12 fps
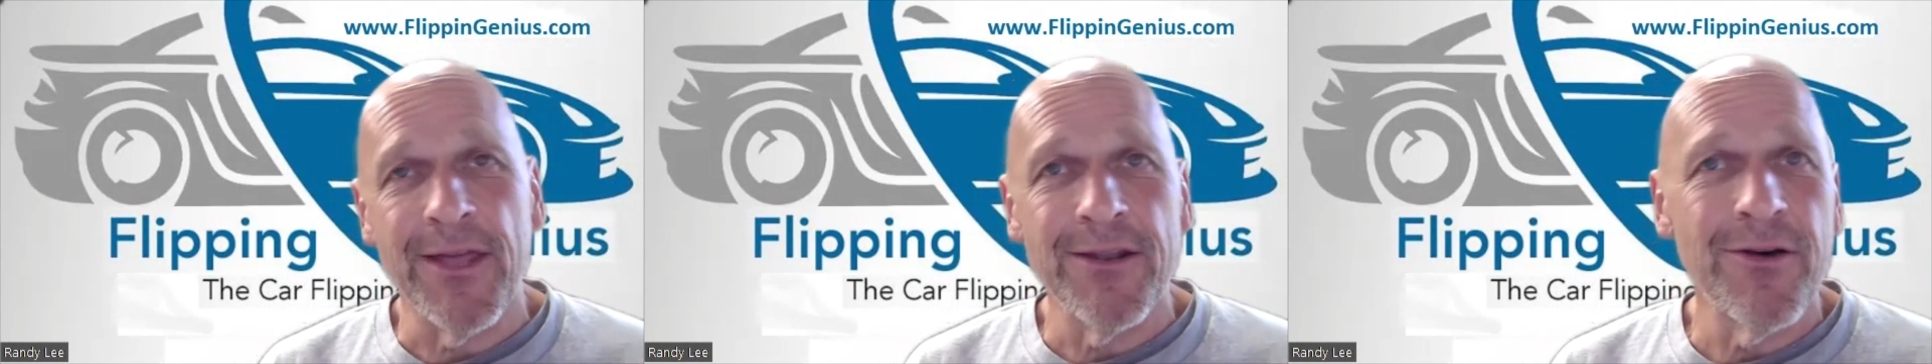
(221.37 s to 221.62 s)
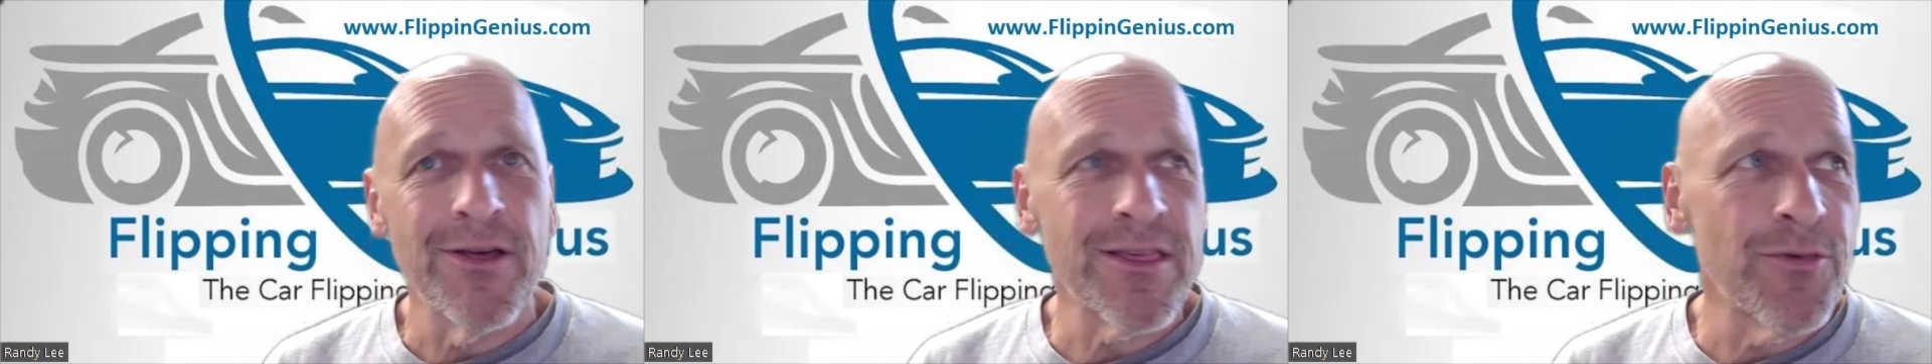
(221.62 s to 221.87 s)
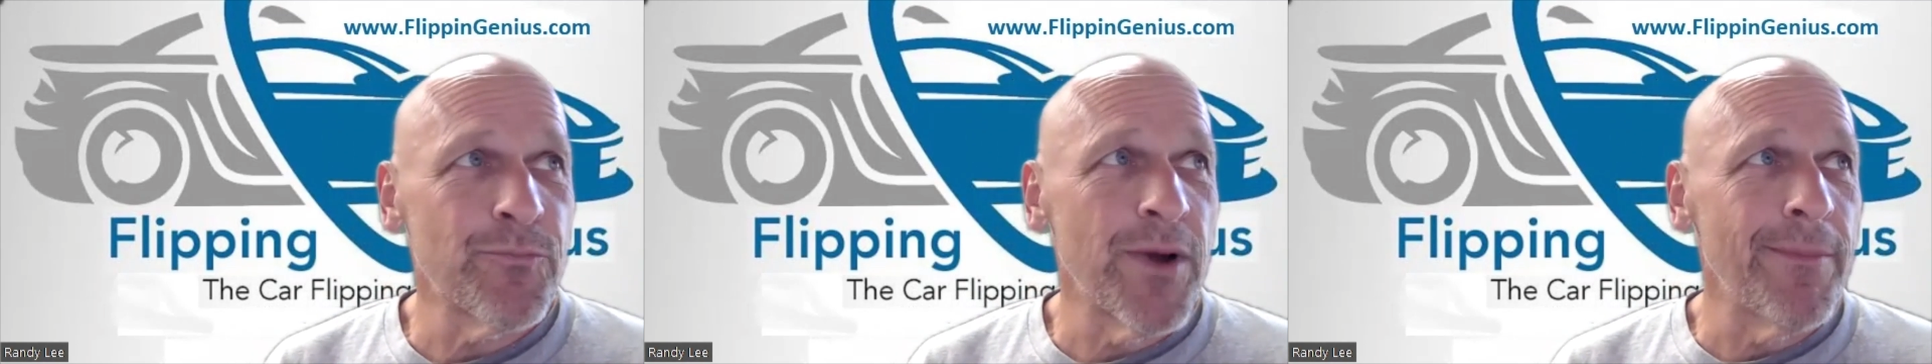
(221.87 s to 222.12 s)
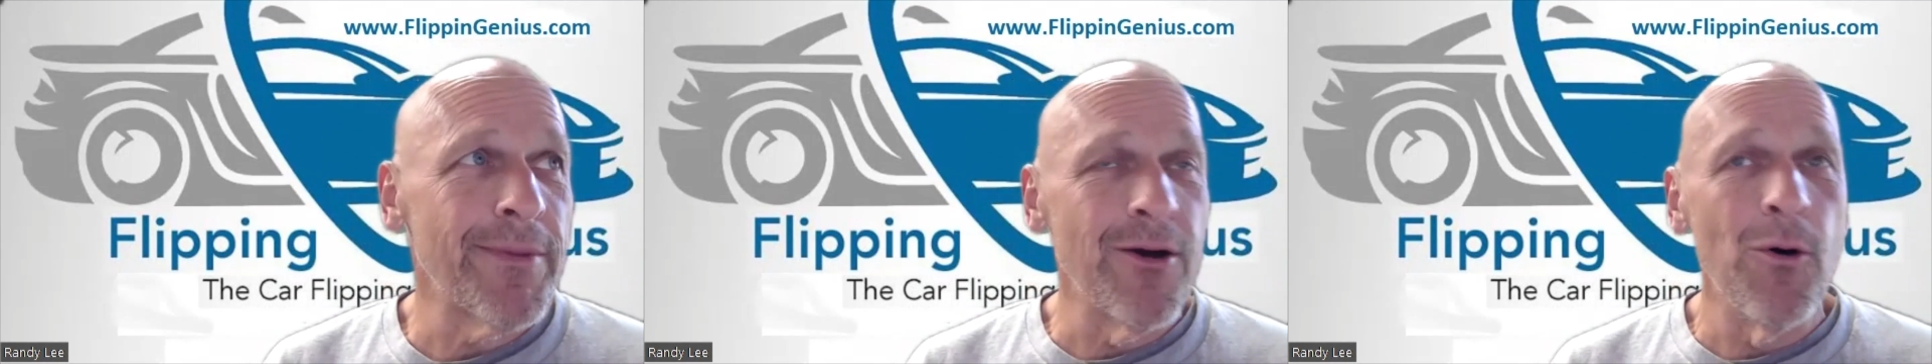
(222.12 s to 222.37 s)
I know this is
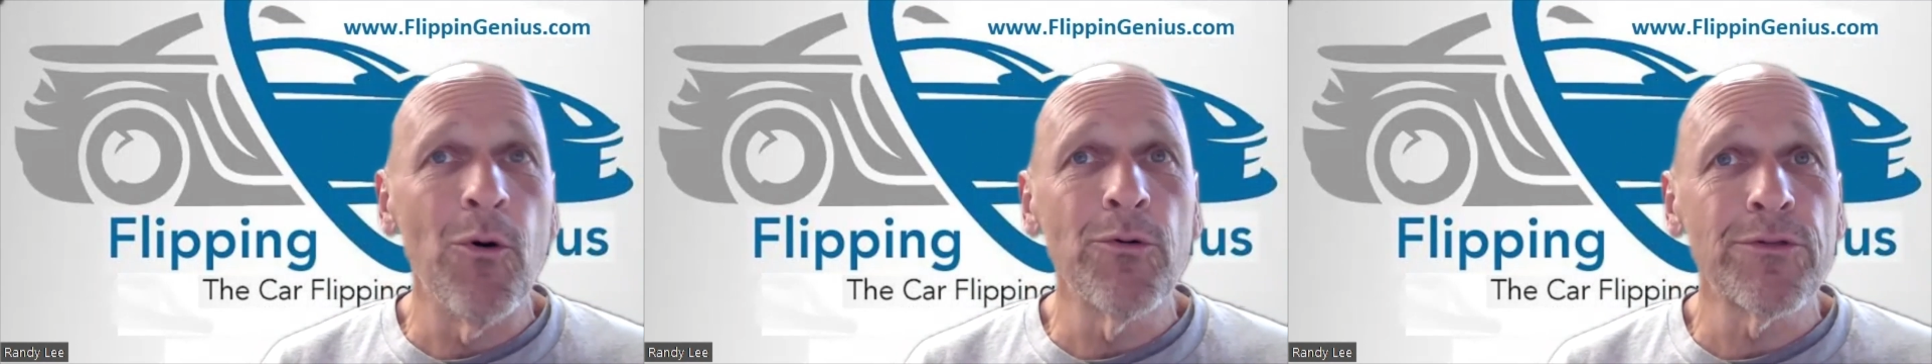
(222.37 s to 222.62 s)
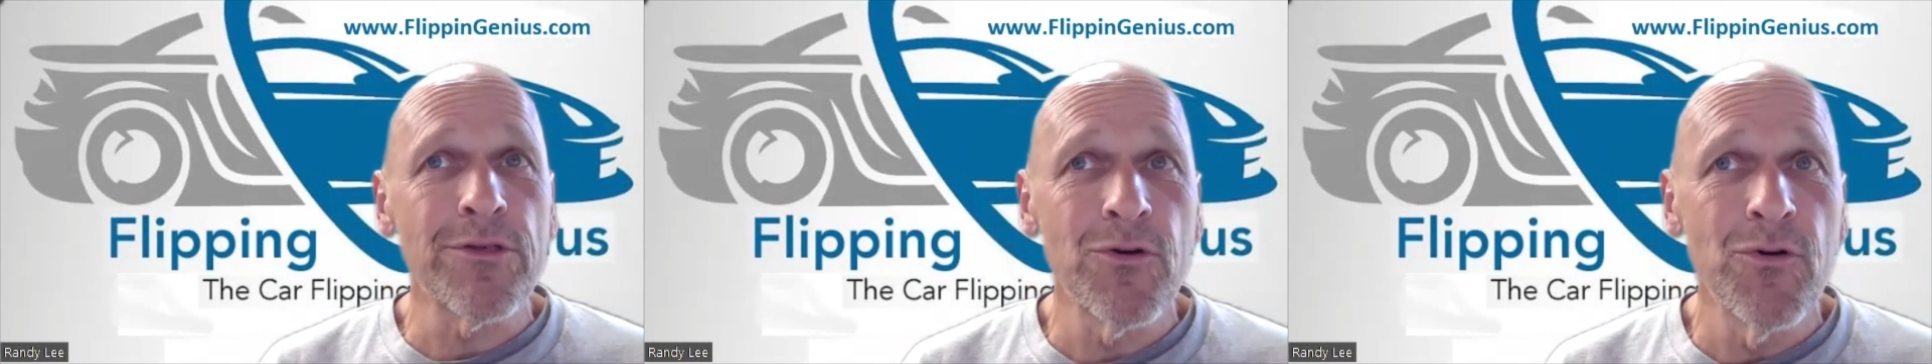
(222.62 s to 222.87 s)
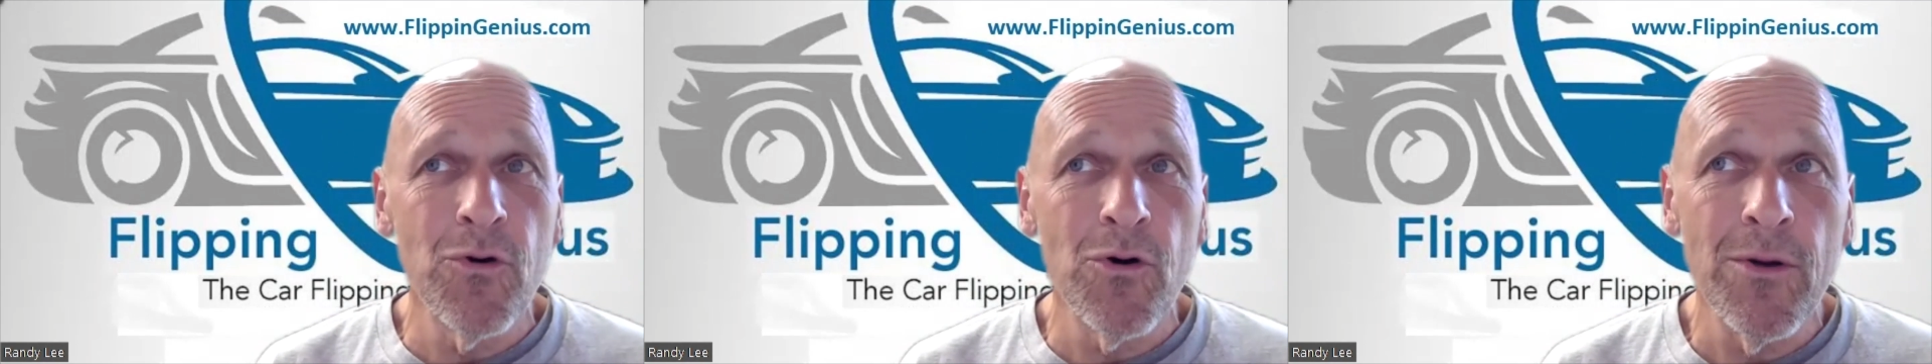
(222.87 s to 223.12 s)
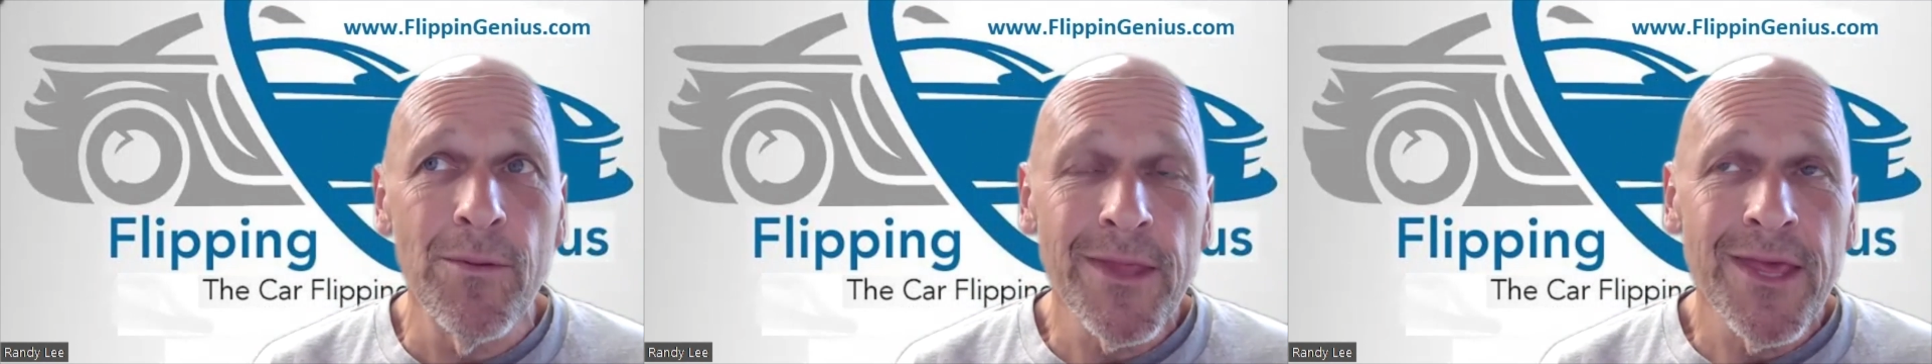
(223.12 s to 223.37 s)
probably old
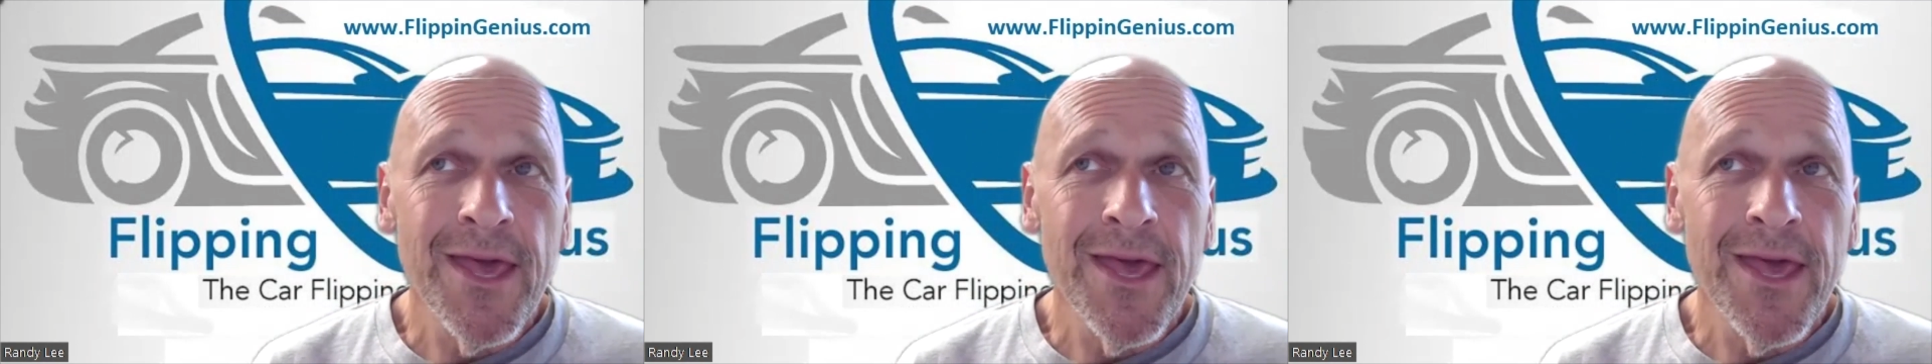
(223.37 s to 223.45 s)
school,